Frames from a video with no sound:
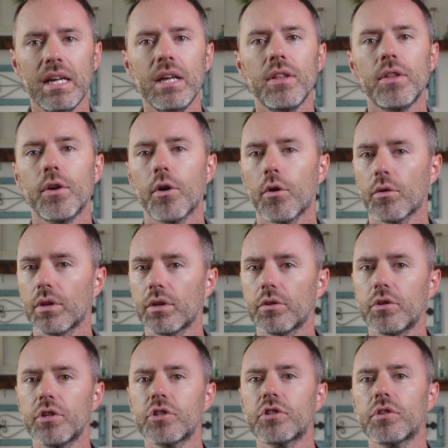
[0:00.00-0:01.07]
The earlier
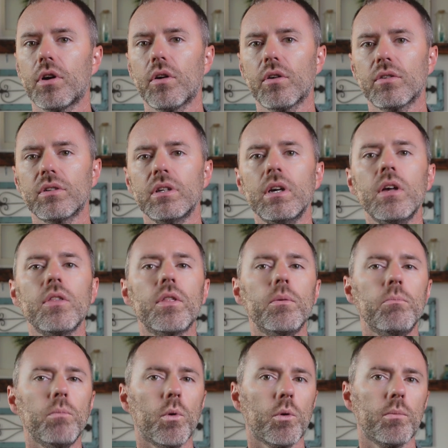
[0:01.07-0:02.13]
you start, the
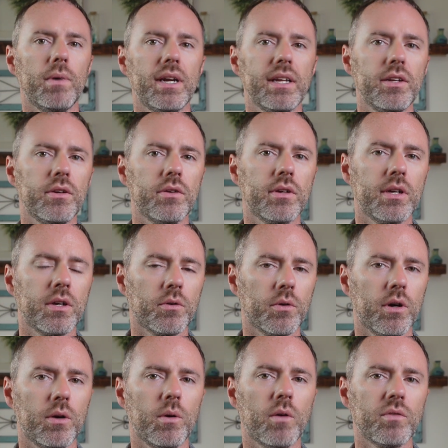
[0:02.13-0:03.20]
more money you can
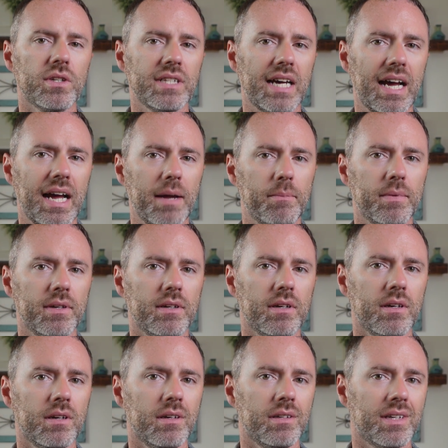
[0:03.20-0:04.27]
grow over time.
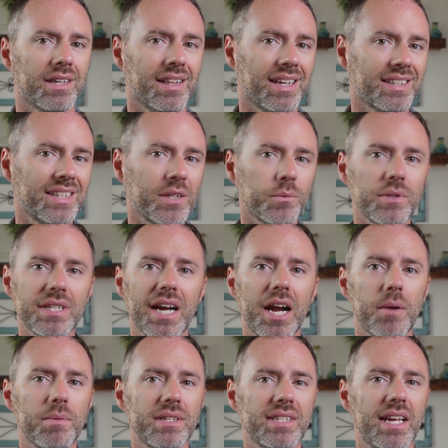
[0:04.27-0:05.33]
Neglecting
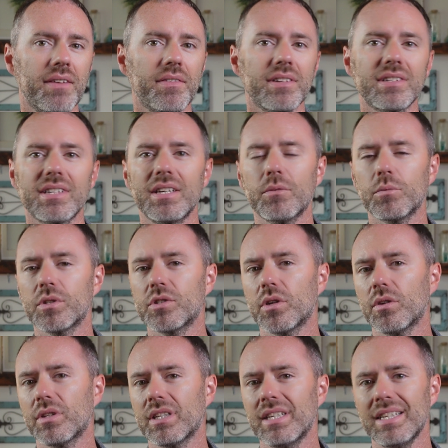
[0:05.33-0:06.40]
retirement savings can
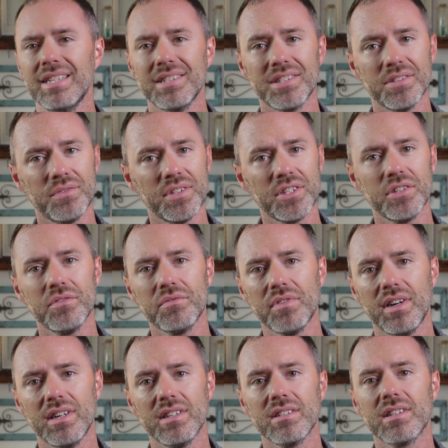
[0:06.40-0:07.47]
result in insufficient
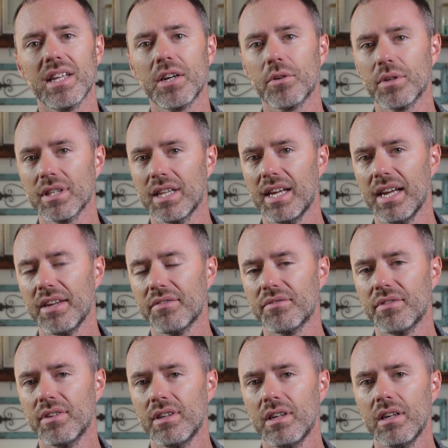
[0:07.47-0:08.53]
funds later in life,
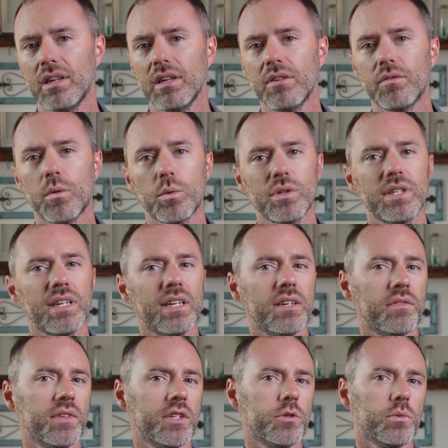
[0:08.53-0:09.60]
forcing
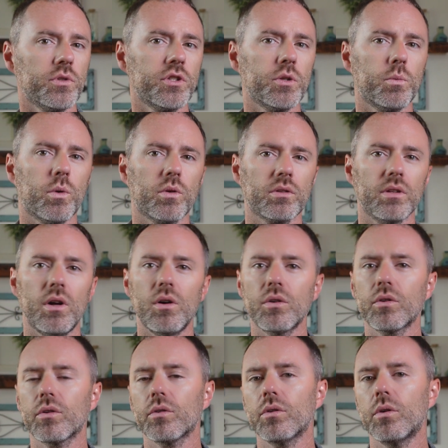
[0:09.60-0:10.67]
individuals to work
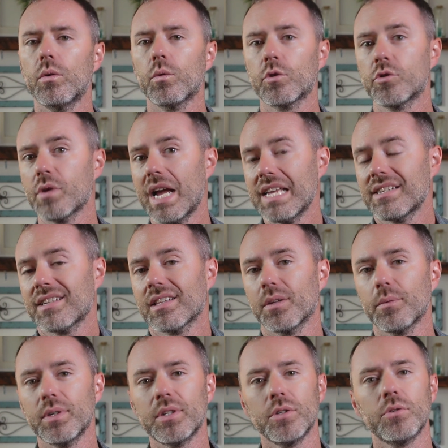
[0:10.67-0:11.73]
longer or drastically
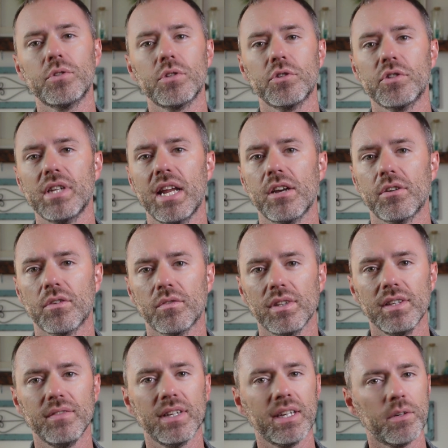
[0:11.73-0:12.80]
reduce their standard of
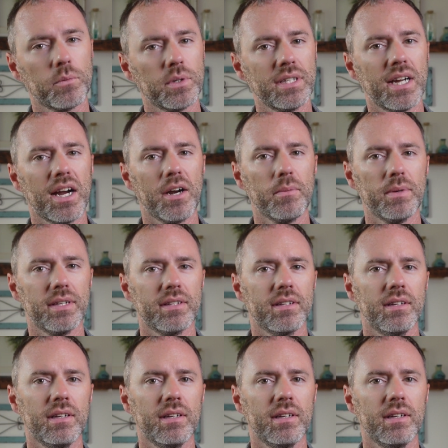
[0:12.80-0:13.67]
living in retirement.